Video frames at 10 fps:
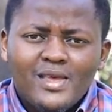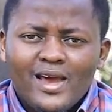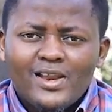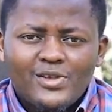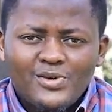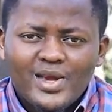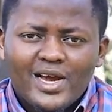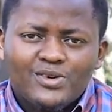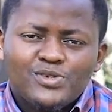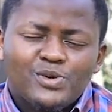And you
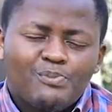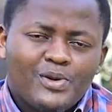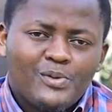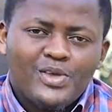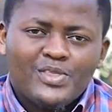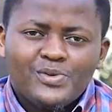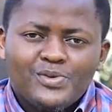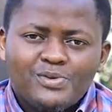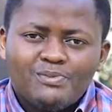can also pray with you.